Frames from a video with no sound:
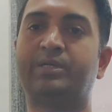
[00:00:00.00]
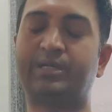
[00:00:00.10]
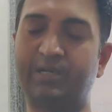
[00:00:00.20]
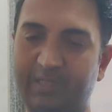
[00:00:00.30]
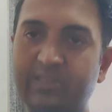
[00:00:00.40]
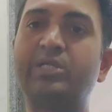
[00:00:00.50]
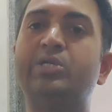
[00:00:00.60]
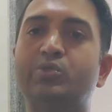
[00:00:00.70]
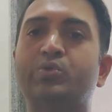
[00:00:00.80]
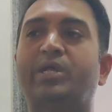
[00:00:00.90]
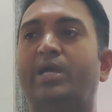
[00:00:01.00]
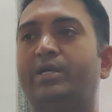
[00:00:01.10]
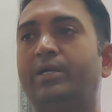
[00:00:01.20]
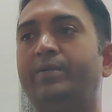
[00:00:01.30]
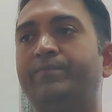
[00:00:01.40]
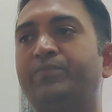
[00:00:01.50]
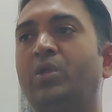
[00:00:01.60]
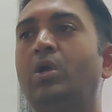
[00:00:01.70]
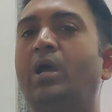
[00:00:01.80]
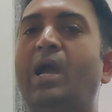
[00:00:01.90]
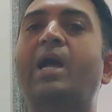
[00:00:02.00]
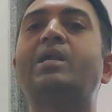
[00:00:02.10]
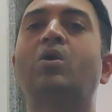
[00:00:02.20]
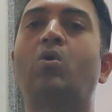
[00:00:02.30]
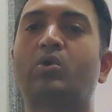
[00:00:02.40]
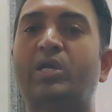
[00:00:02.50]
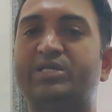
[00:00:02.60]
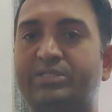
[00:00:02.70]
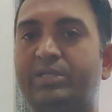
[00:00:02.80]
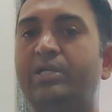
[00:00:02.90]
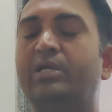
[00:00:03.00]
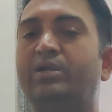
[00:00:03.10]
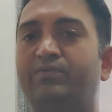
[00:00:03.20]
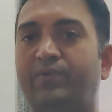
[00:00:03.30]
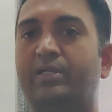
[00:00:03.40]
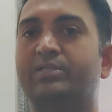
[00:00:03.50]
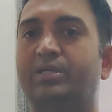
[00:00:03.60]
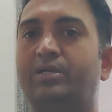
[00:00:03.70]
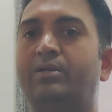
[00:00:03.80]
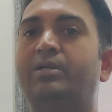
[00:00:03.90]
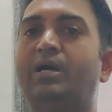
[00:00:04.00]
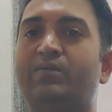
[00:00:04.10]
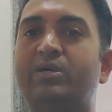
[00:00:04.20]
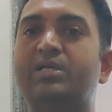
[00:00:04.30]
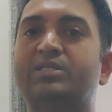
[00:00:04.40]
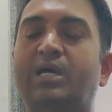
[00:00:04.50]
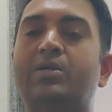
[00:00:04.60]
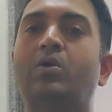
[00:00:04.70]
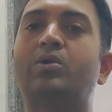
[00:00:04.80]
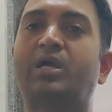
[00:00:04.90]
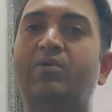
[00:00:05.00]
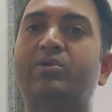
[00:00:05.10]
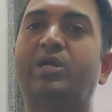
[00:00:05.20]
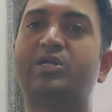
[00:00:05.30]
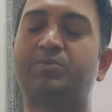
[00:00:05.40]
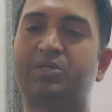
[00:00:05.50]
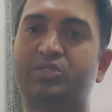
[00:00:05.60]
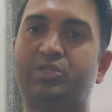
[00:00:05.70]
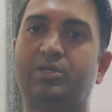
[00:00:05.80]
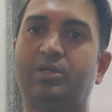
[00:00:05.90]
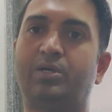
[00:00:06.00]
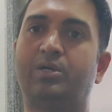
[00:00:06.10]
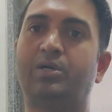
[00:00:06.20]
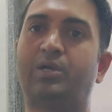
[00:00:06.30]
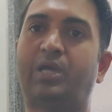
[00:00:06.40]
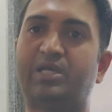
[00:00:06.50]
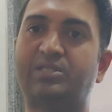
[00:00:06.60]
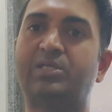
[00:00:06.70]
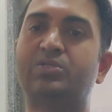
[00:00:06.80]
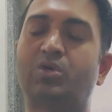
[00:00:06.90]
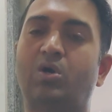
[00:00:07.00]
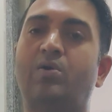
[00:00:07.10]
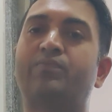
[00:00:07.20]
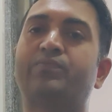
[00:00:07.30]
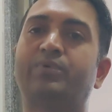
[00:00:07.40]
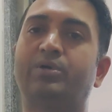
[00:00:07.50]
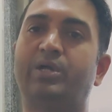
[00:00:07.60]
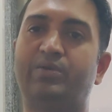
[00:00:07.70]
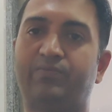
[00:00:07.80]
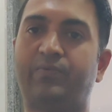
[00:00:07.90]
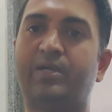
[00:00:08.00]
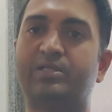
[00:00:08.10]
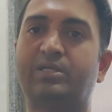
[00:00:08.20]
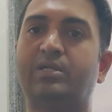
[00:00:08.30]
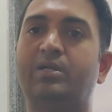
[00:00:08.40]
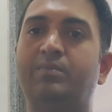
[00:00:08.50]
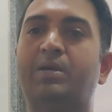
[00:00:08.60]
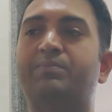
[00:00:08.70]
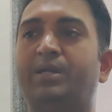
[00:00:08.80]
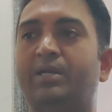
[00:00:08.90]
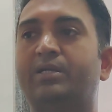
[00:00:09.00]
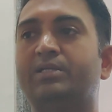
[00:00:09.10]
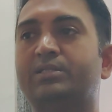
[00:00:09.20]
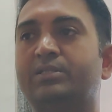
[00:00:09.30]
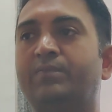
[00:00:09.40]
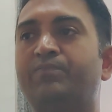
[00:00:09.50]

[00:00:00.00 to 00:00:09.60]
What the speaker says: easy to tackle. And occasional infection. Nowadays, I don't have that much cases of infection in my practice,